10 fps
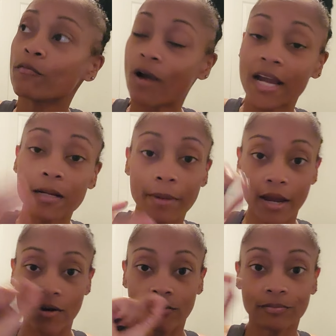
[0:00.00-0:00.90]
write them
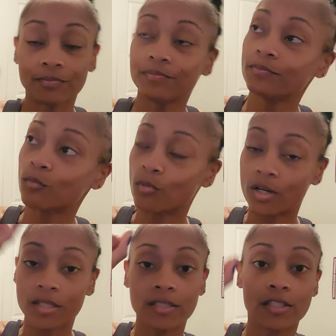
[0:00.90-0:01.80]
out,
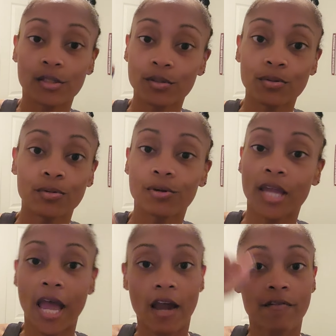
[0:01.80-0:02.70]
one, two,
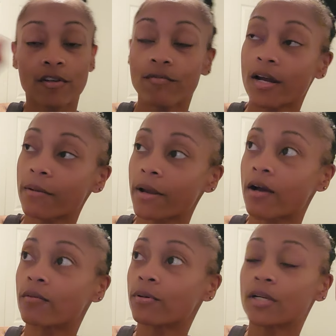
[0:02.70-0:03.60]
three, however you write them
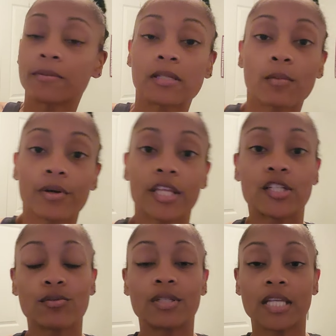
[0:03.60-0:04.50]
out. Put them somewhere
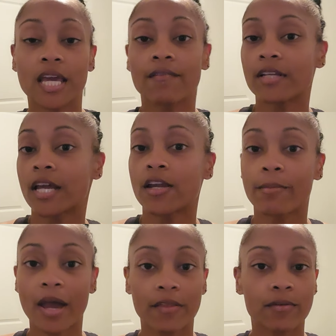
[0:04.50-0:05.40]
that you see every day,
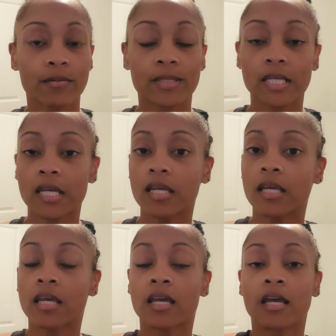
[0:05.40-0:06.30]
your bathroom sink.